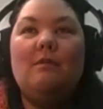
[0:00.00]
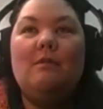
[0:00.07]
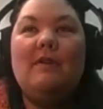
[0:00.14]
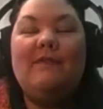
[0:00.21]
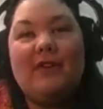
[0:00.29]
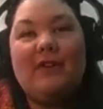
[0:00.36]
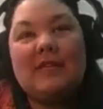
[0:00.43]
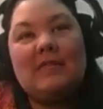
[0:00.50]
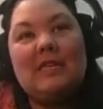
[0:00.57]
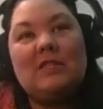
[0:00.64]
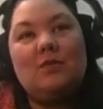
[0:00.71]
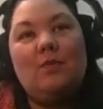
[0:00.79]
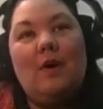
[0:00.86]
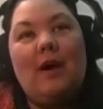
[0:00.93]
we fixed
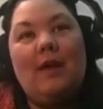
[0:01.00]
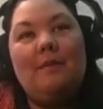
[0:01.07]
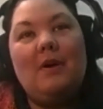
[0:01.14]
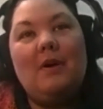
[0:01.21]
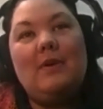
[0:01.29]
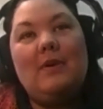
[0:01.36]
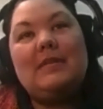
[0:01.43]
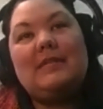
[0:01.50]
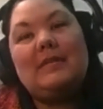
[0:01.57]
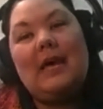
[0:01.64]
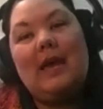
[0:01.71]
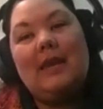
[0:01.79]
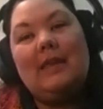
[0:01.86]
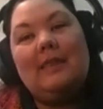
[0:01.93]
this one, but we
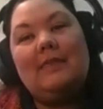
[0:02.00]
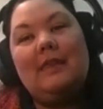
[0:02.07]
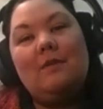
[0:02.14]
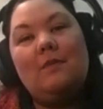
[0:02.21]
decided that